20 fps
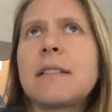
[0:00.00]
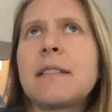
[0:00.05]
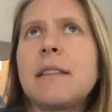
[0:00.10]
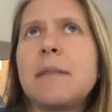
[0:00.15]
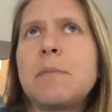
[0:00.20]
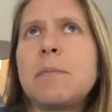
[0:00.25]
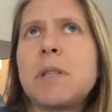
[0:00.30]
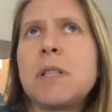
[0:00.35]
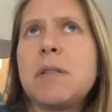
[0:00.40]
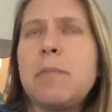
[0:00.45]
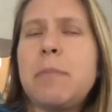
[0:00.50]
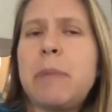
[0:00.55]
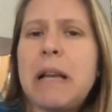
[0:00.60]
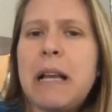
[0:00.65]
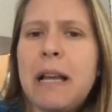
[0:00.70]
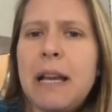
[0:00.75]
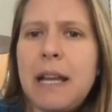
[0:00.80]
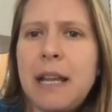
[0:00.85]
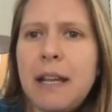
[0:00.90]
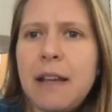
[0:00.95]
them to
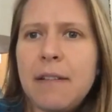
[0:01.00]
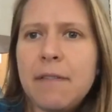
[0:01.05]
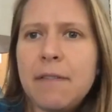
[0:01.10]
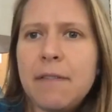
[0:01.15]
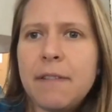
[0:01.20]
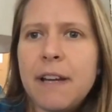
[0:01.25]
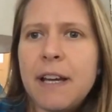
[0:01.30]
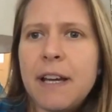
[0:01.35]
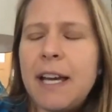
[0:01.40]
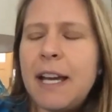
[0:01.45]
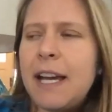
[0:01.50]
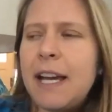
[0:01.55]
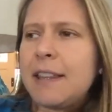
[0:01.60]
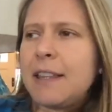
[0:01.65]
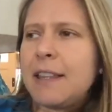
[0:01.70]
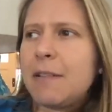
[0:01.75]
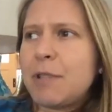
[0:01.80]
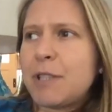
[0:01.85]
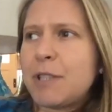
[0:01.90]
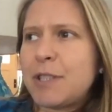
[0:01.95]
believe,
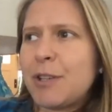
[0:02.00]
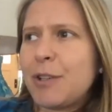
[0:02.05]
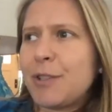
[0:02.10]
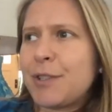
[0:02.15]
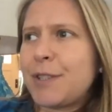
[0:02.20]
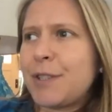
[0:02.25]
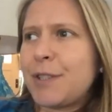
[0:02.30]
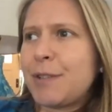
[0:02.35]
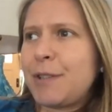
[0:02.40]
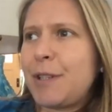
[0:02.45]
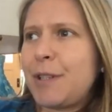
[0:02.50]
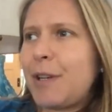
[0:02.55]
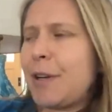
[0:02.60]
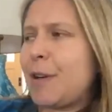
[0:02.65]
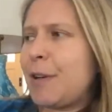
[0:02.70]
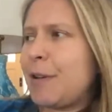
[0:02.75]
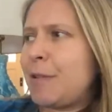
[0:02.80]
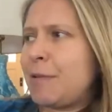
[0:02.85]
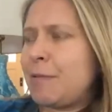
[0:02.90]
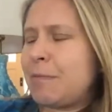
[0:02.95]
there was also, you
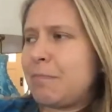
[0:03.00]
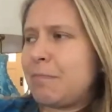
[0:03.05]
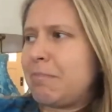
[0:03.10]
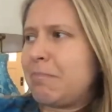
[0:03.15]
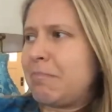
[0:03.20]
know,